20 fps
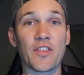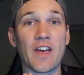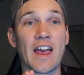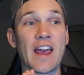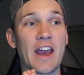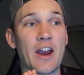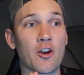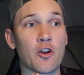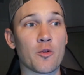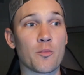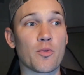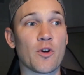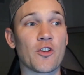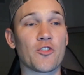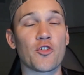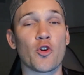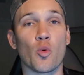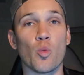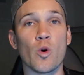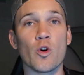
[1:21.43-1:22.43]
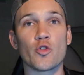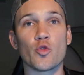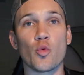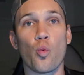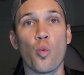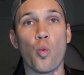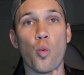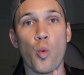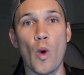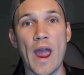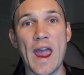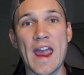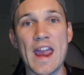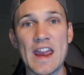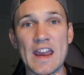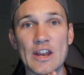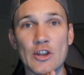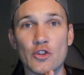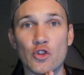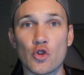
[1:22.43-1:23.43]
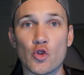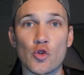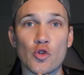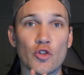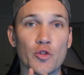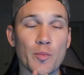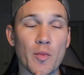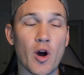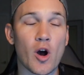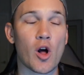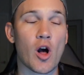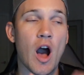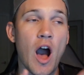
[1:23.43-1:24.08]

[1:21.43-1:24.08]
that air compressor was way too small.